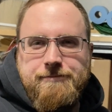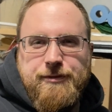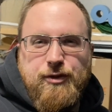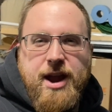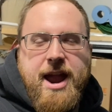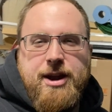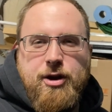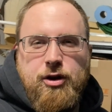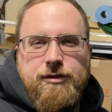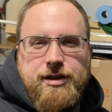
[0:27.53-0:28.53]
Freehand in
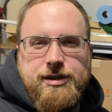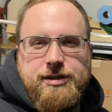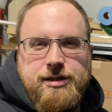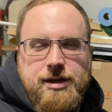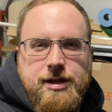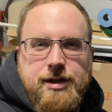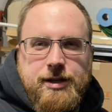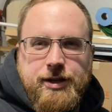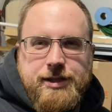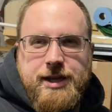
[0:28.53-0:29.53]
all of this.
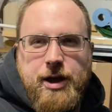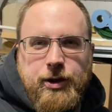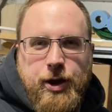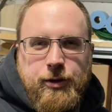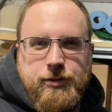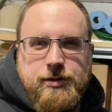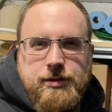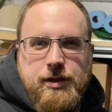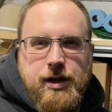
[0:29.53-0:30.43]
Let's see how it goes.